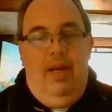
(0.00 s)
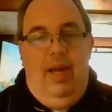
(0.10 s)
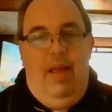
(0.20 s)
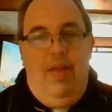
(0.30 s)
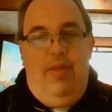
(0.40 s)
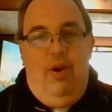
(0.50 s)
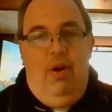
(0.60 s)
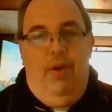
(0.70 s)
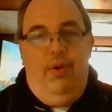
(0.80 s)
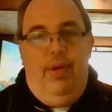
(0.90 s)
And then there
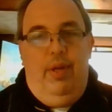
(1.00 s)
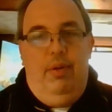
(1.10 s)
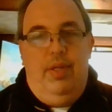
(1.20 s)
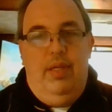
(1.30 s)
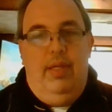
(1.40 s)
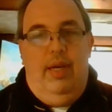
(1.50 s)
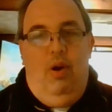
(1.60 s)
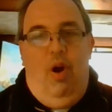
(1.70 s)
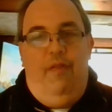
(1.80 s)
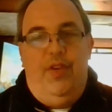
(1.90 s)
are other uses in an
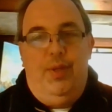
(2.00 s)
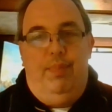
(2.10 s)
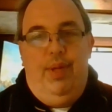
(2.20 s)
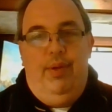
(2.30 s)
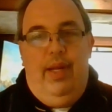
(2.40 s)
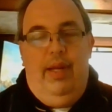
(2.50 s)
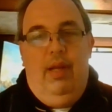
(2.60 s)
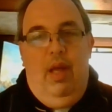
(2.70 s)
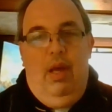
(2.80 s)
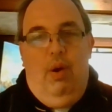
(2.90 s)
office
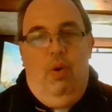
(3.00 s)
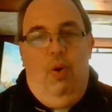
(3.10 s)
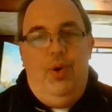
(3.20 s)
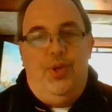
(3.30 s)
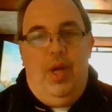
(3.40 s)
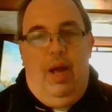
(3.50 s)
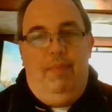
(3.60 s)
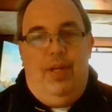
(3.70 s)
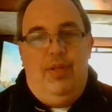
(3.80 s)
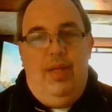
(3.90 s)
building or a
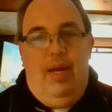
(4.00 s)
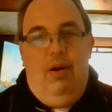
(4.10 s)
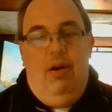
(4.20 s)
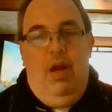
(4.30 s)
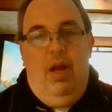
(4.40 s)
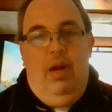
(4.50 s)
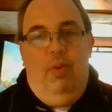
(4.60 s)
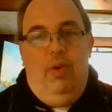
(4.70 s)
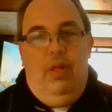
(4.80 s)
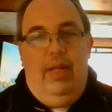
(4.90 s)
shopping center
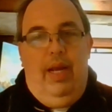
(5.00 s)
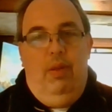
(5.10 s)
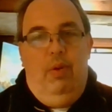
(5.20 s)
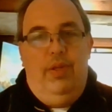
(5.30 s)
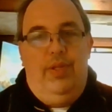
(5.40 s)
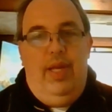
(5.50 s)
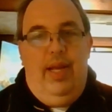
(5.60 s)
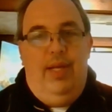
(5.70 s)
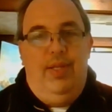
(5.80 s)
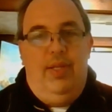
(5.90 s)
where the landlord
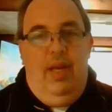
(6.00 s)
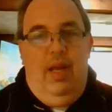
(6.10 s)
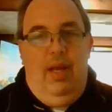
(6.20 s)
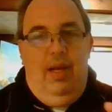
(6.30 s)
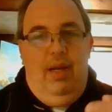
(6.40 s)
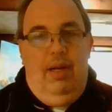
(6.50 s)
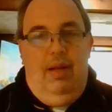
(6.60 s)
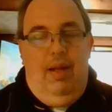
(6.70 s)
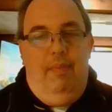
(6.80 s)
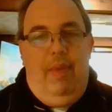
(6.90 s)
says,
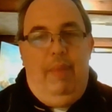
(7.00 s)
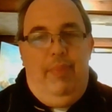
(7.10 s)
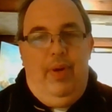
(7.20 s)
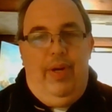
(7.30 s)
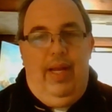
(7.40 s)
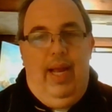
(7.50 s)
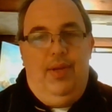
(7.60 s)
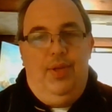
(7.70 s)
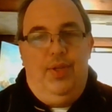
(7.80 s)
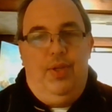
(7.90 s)
my building
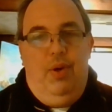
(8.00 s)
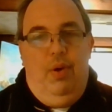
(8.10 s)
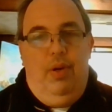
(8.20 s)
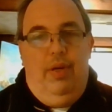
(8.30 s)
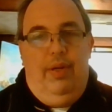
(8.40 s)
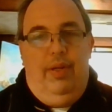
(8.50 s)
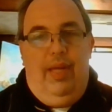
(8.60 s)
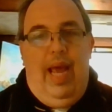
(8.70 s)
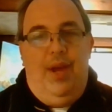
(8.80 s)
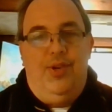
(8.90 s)
has a certain
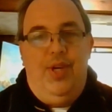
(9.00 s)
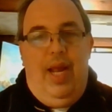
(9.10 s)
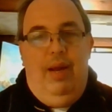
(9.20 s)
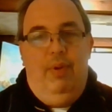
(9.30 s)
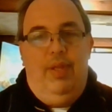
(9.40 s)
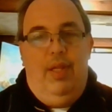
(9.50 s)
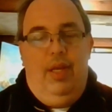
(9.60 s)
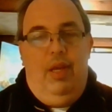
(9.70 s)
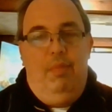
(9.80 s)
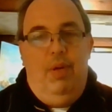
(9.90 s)
cachet within the
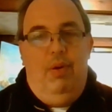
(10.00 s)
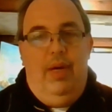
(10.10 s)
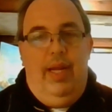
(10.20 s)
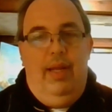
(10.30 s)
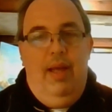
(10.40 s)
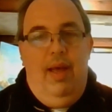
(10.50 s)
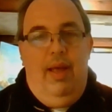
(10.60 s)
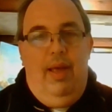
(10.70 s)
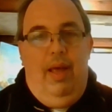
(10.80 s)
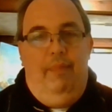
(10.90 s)
community
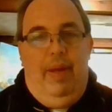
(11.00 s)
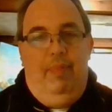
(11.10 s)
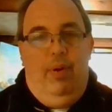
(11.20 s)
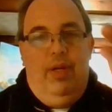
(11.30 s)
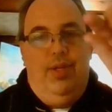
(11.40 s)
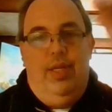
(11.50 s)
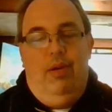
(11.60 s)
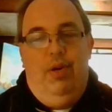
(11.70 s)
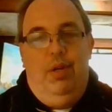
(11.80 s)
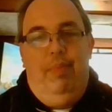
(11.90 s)
and people
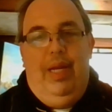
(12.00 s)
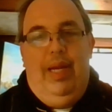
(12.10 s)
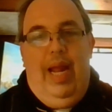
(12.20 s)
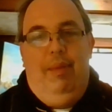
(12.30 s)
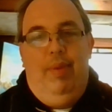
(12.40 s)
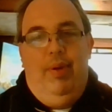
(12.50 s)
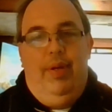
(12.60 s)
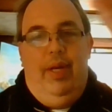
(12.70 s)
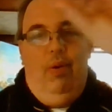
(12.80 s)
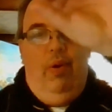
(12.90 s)
consider it to be an A
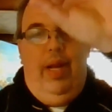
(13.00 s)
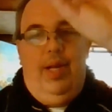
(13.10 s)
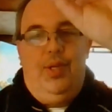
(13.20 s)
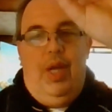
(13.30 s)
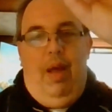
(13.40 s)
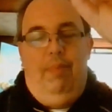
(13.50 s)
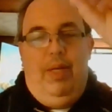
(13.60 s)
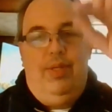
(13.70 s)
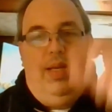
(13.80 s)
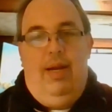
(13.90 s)
building or an A
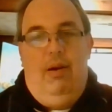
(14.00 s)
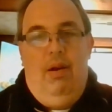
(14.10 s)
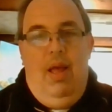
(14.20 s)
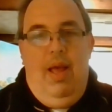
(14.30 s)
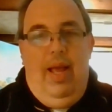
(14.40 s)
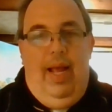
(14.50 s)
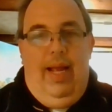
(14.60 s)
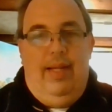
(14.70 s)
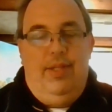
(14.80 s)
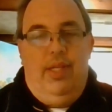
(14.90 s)
shopping center.
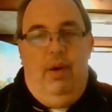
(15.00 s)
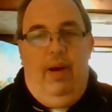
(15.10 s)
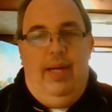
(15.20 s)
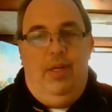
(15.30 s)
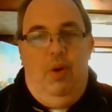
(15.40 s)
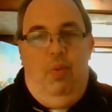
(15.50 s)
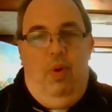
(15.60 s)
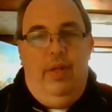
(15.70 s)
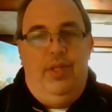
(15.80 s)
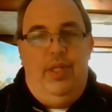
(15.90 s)
And so I don't
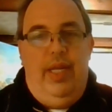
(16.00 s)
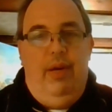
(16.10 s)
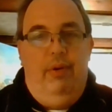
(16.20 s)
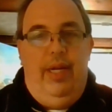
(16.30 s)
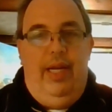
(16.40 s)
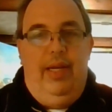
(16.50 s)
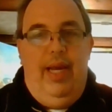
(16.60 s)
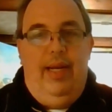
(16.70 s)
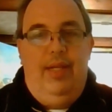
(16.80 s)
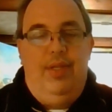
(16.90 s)
want C or D
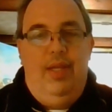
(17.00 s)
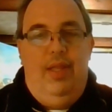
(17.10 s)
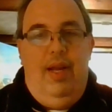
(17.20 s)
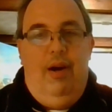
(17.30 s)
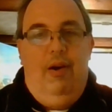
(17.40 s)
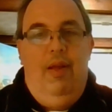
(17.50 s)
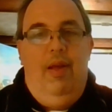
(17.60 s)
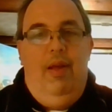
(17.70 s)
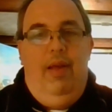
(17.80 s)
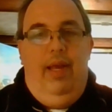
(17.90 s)
tenants in there.
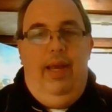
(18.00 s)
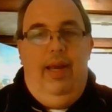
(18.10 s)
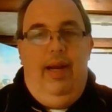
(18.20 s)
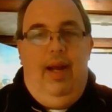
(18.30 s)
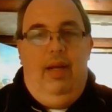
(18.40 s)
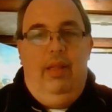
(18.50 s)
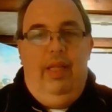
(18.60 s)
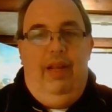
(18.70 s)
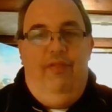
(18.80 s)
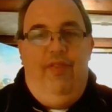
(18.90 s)
And I'll
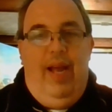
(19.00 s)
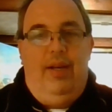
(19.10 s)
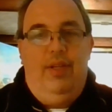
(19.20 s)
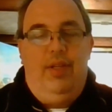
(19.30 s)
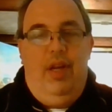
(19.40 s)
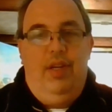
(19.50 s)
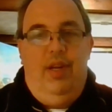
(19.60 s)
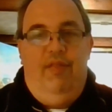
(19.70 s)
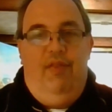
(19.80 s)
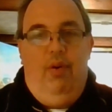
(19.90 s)
leave that
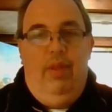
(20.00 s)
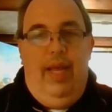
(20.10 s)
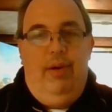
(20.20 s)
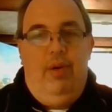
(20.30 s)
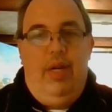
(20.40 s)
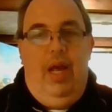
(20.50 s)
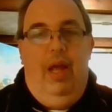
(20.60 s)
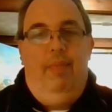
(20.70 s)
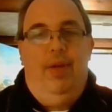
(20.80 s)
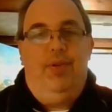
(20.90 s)
discussion for a later
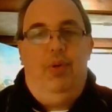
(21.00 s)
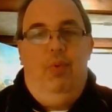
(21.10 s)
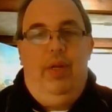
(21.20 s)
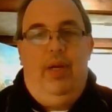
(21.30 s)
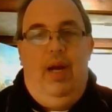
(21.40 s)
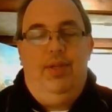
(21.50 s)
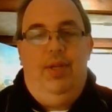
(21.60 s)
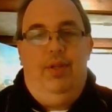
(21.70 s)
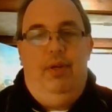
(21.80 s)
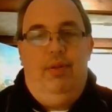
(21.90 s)
time as to what
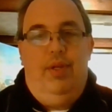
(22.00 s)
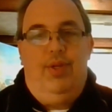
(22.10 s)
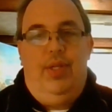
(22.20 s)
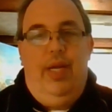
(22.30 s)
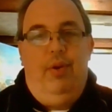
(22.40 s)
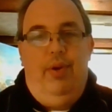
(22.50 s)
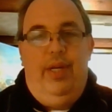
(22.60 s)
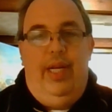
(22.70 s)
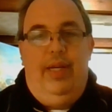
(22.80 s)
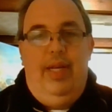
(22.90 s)
constitutes a C or a
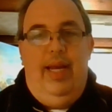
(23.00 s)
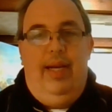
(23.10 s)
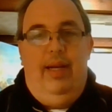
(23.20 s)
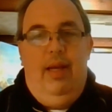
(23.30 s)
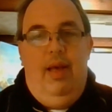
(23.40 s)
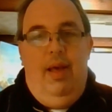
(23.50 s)
D tenant.